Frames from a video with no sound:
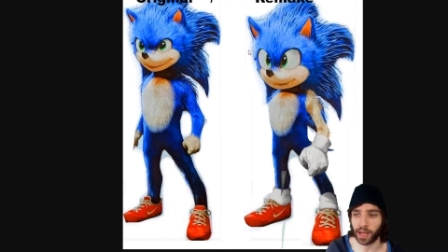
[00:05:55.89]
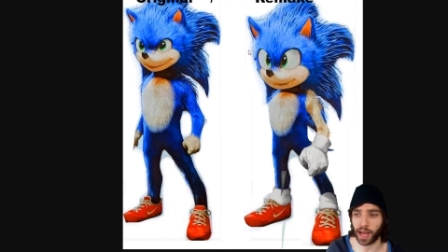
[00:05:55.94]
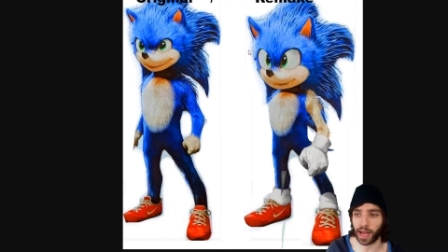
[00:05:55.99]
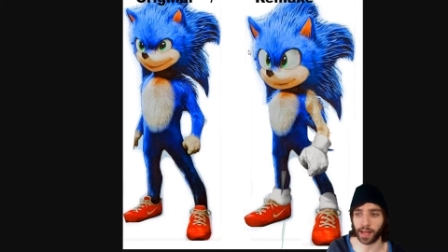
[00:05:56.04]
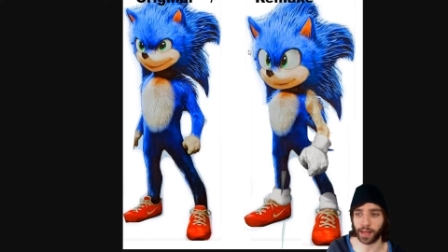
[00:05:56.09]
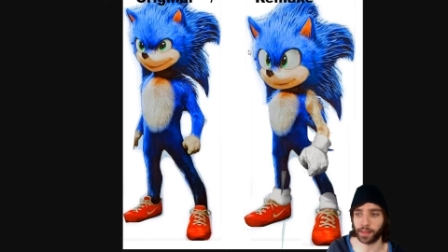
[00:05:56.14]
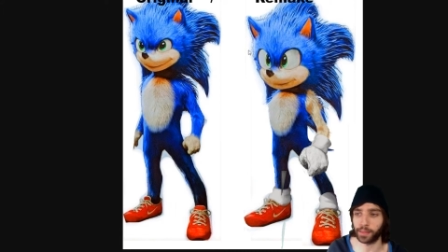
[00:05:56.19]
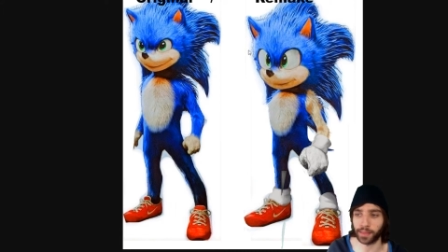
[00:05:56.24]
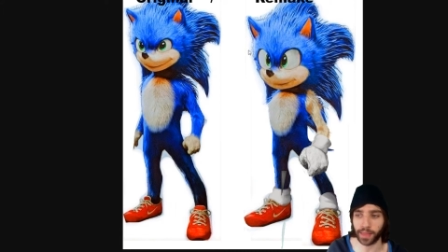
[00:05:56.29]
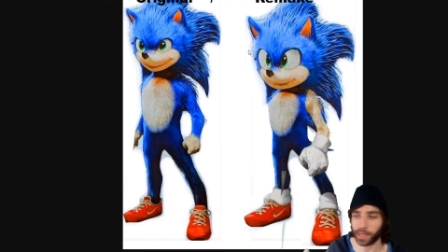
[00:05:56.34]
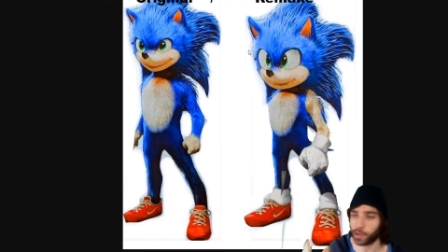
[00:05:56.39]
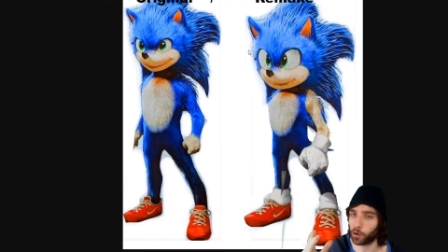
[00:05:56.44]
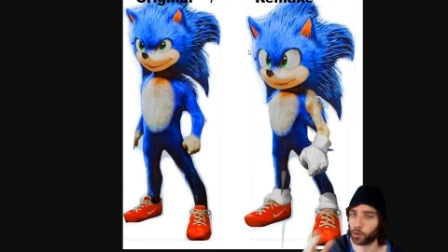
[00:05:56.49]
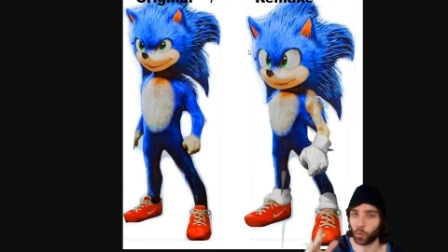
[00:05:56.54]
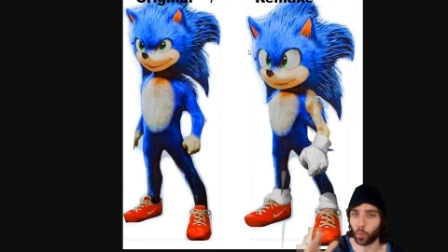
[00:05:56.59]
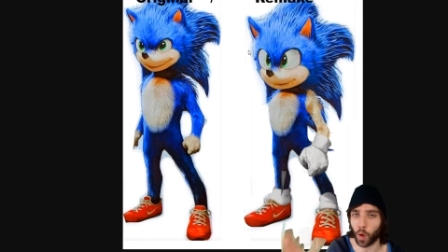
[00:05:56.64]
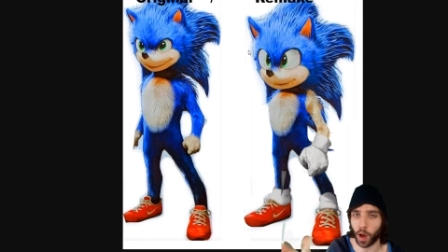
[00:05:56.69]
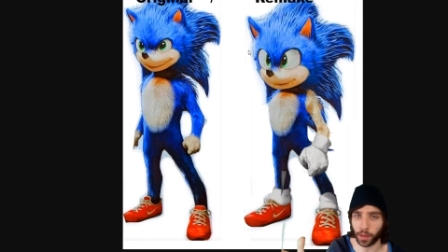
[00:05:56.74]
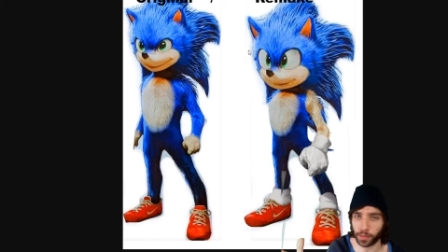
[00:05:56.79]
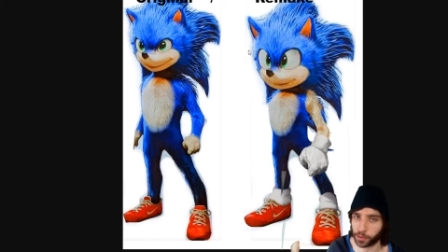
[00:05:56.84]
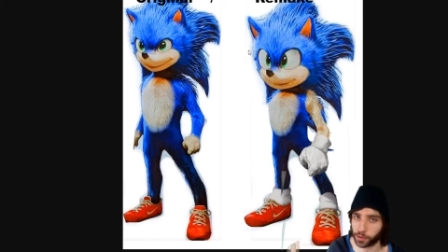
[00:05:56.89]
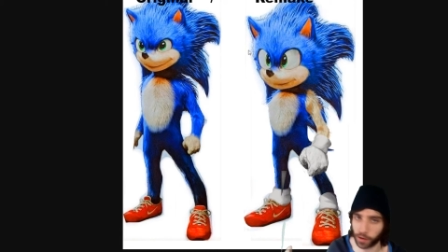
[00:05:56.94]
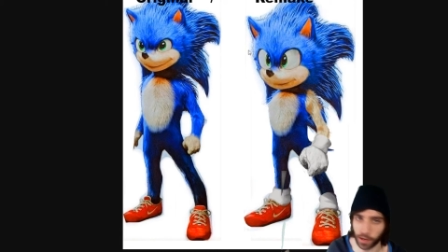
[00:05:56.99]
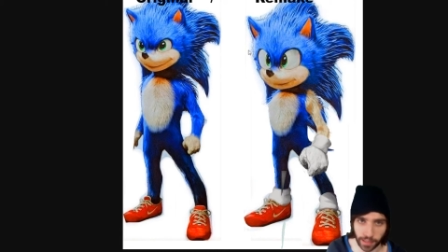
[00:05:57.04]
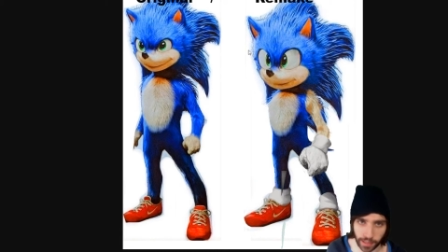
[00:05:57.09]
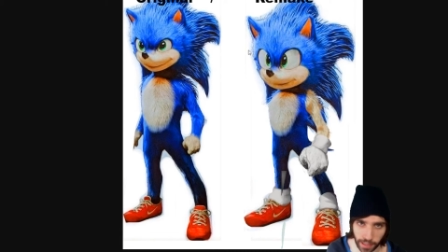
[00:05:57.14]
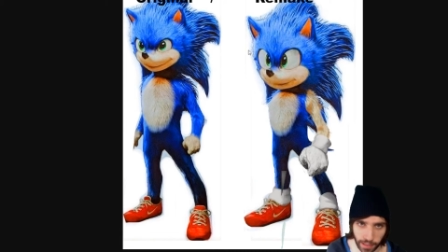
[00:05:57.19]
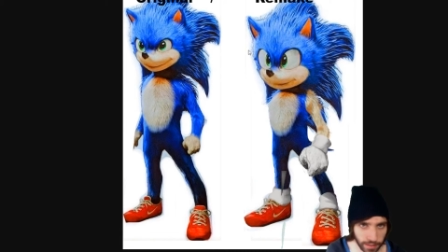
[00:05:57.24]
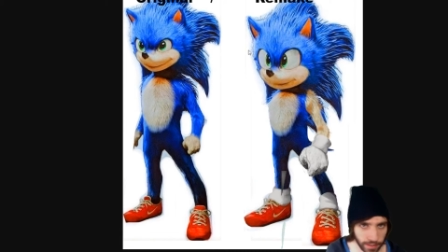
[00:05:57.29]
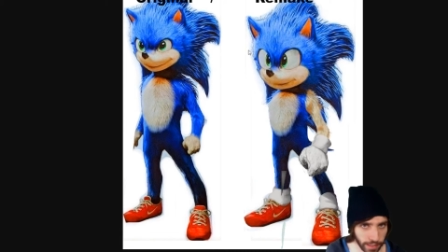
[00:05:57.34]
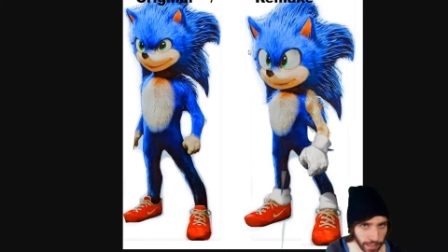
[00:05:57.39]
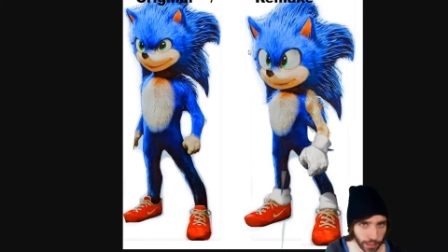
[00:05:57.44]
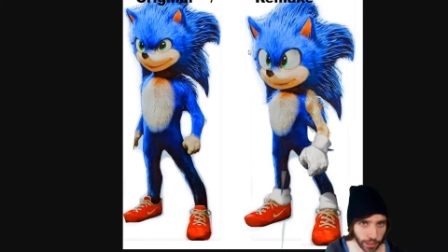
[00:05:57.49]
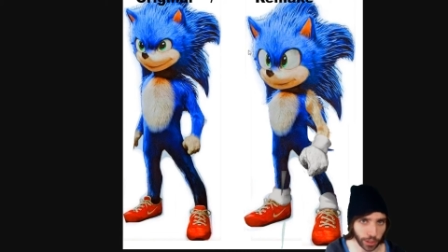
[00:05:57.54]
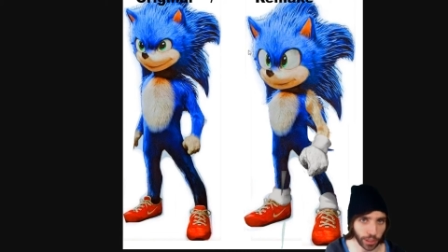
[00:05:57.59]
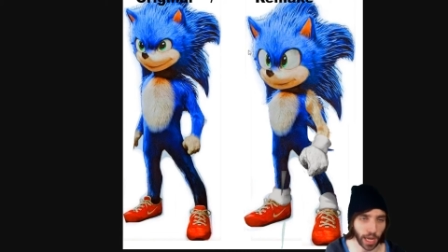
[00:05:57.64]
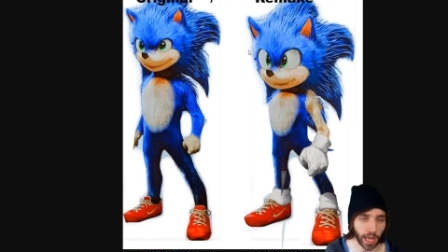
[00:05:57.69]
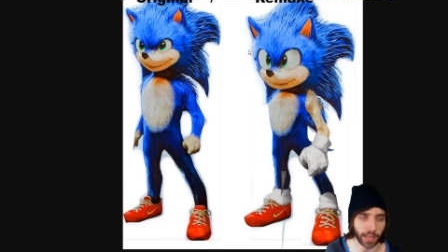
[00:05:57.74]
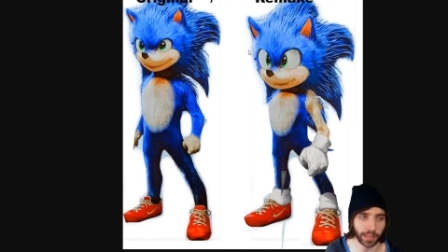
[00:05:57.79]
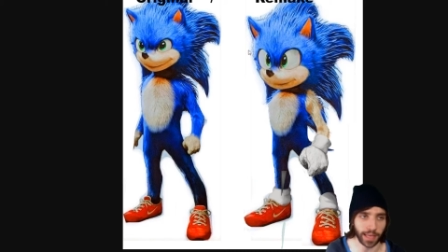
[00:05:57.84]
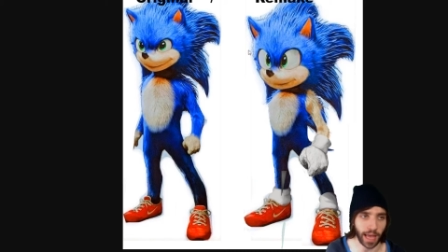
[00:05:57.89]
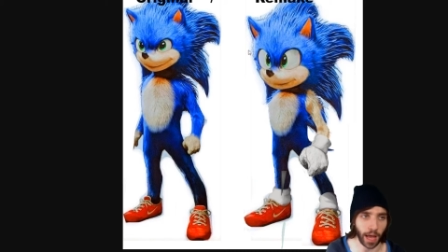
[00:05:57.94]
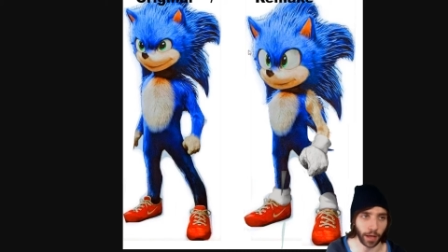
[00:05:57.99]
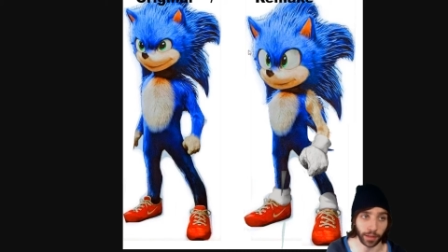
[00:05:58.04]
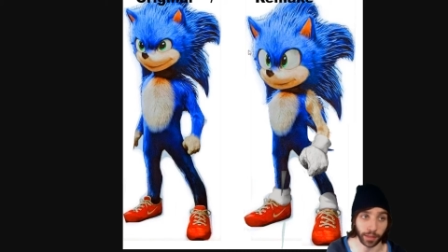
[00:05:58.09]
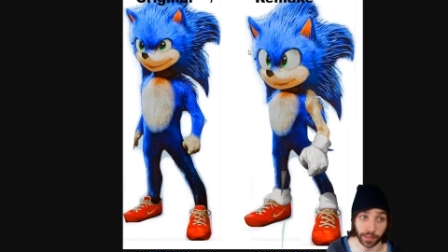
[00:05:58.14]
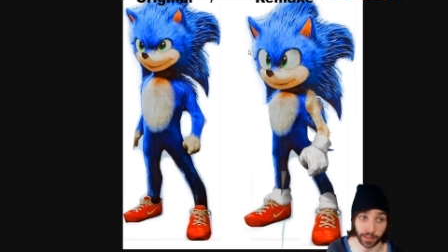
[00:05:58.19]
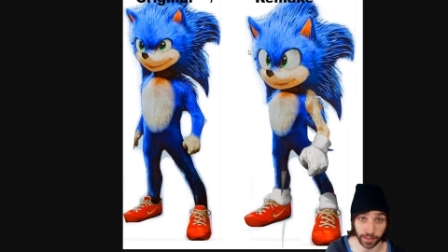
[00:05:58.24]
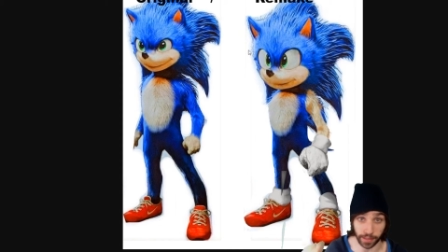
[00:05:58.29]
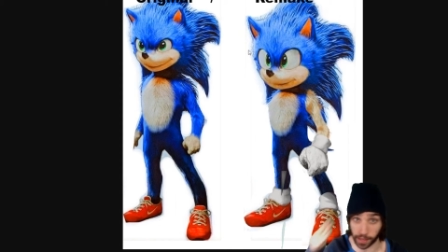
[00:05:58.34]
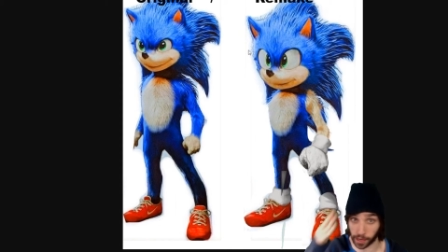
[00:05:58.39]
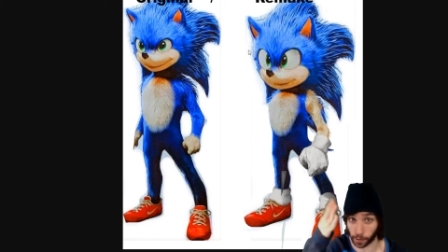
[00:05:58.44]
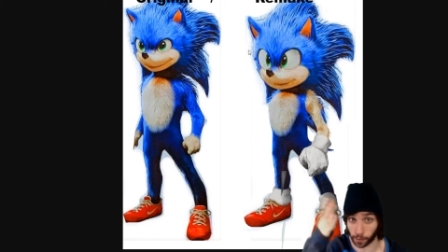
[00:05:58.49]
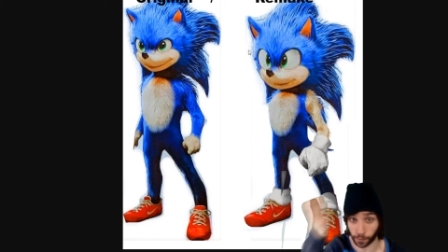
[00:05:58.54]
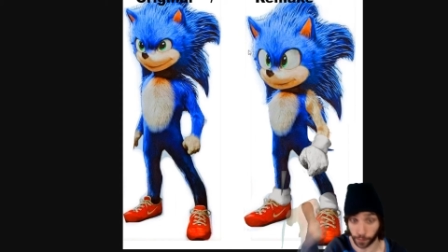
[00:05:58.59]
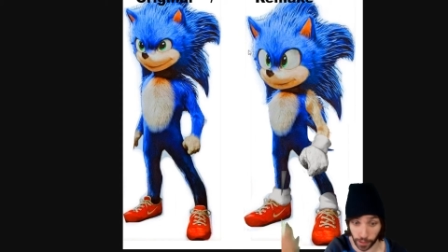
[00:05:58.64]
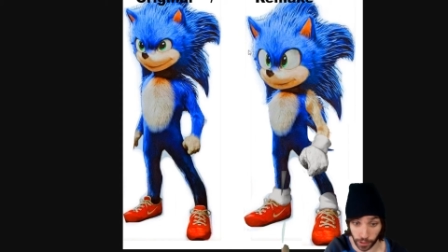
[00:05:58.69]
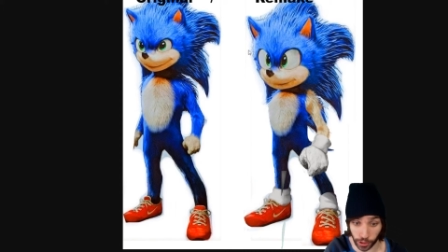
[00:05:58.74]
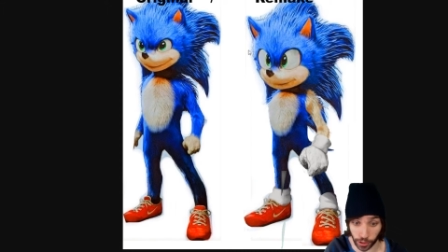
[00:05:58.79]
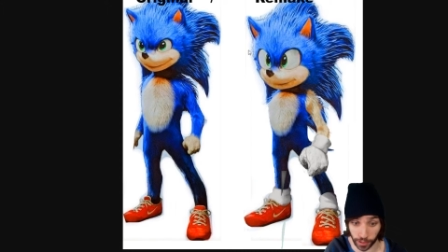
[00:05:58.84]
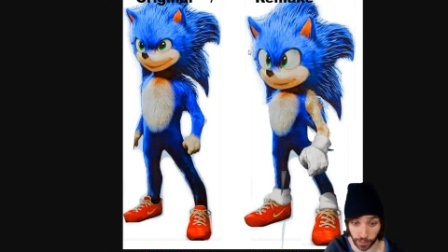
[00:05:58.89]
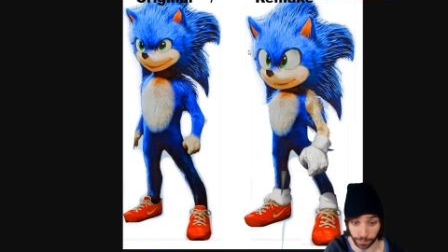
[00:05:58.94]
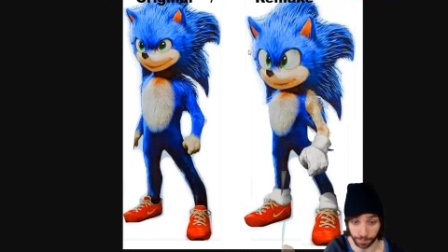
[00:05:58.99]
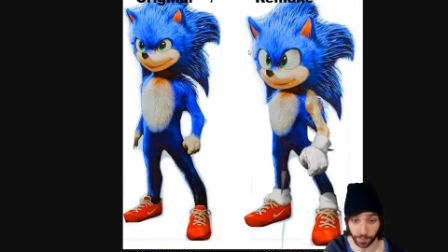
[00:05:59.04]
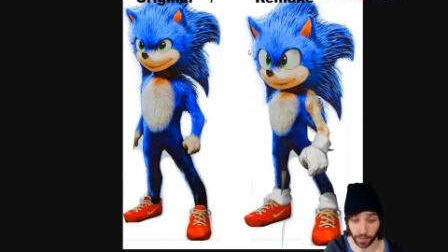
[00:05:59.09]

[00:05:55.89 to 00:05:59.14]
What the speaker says: and they don't want their ideas to get shot down. It's their vision.